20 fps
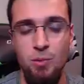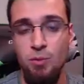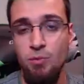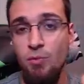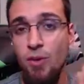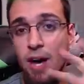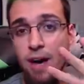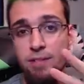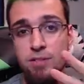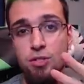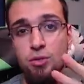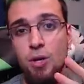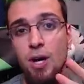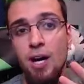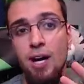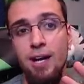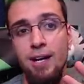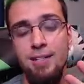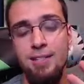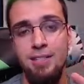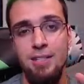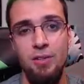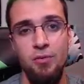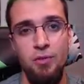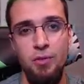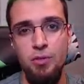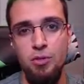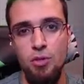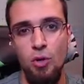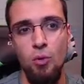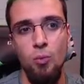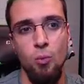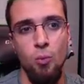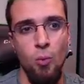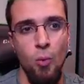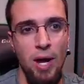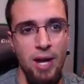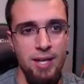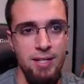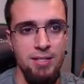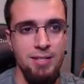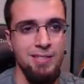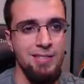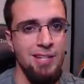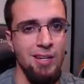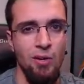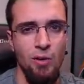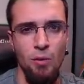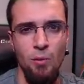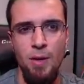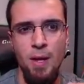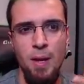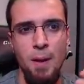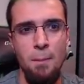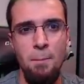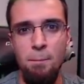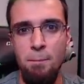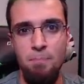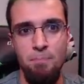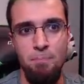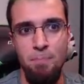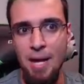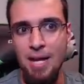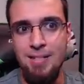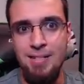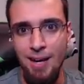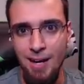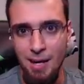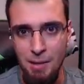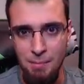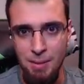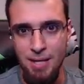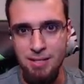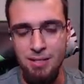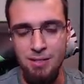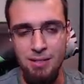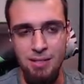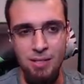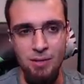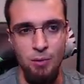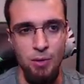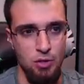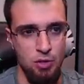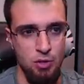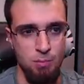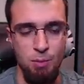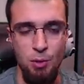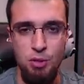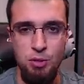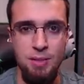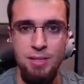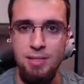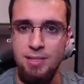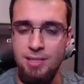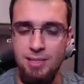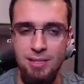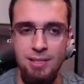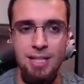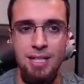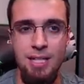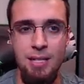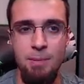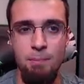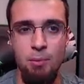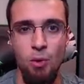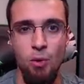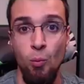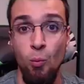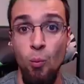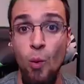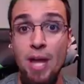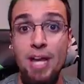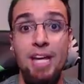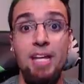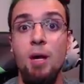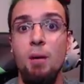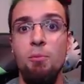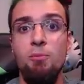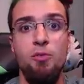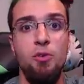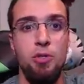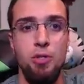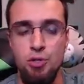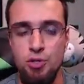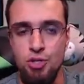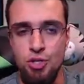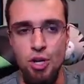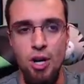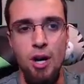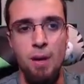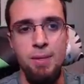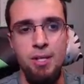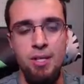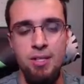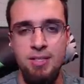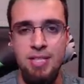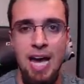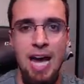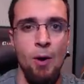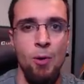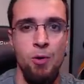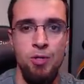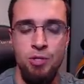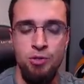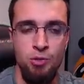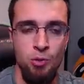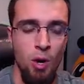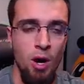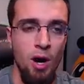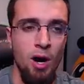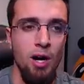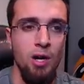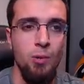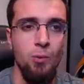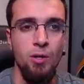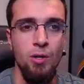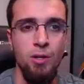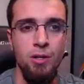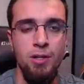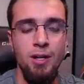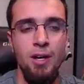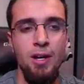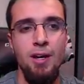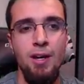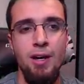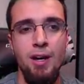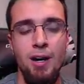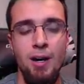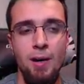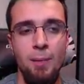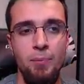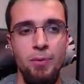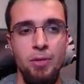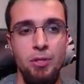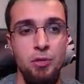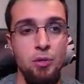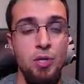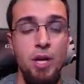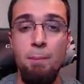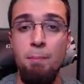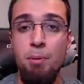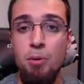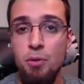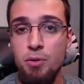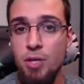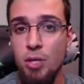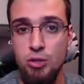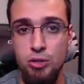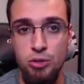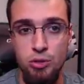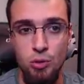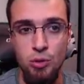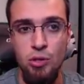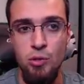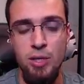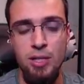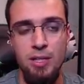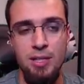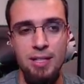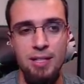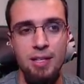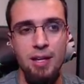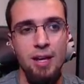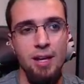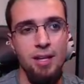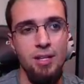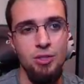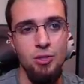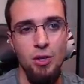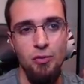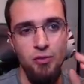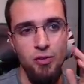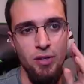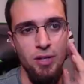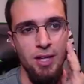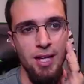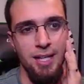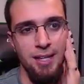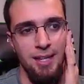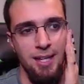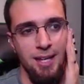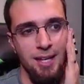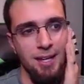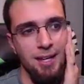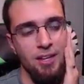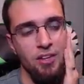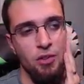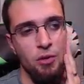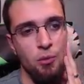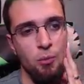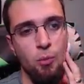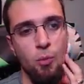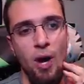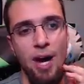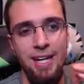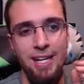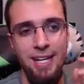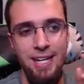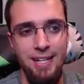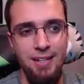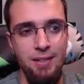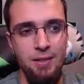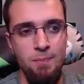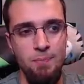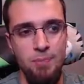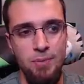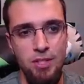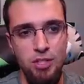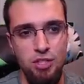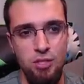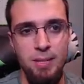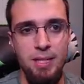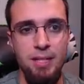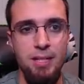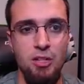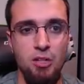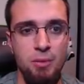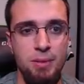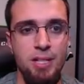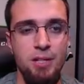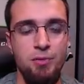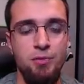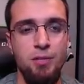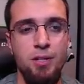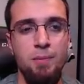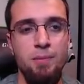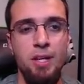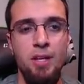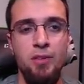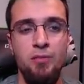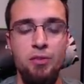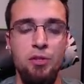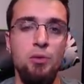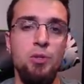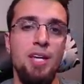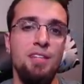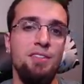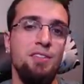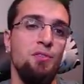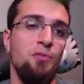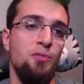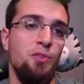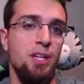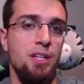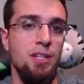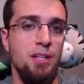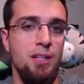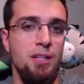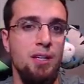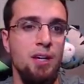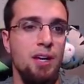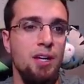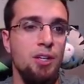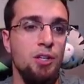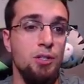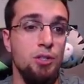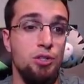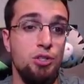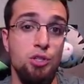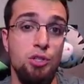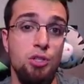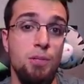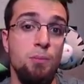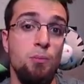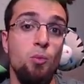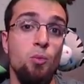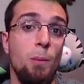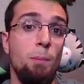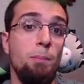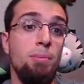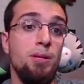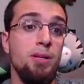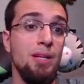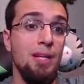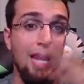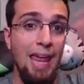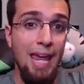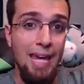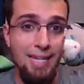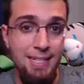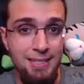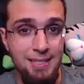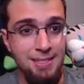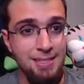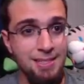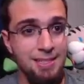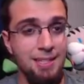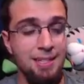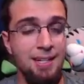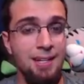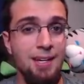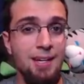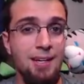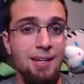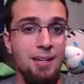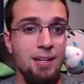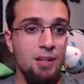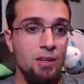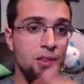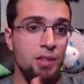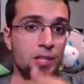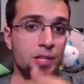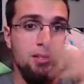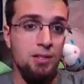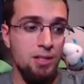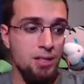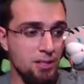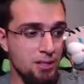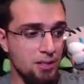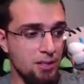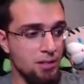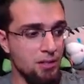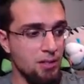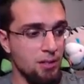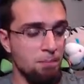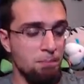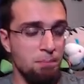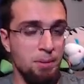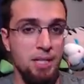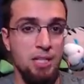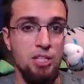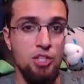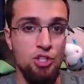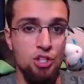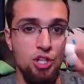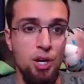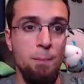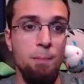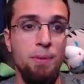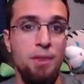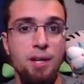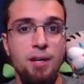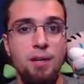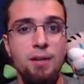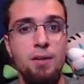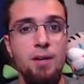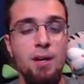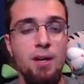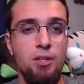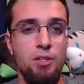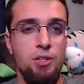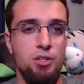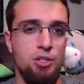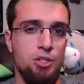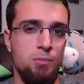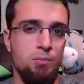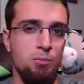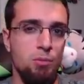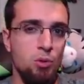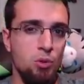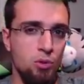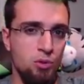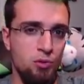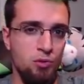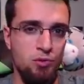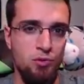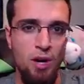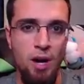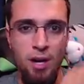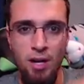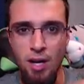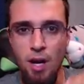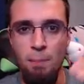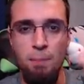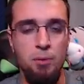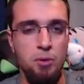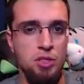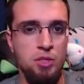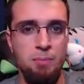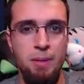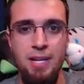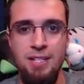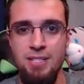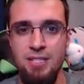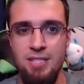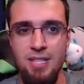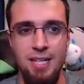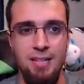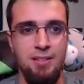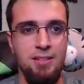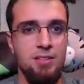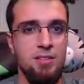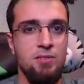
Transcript: with five tries, if you don't wait till bedtime, basically, when you're supposed to be asleep or waking up for your job because the hours are so awkward, um, you get pulled out so quickly. So I feel like the ranking should be a little bit different. If you get defeated, you shouldn't replace the the the big jump there. You should move a couple spaces like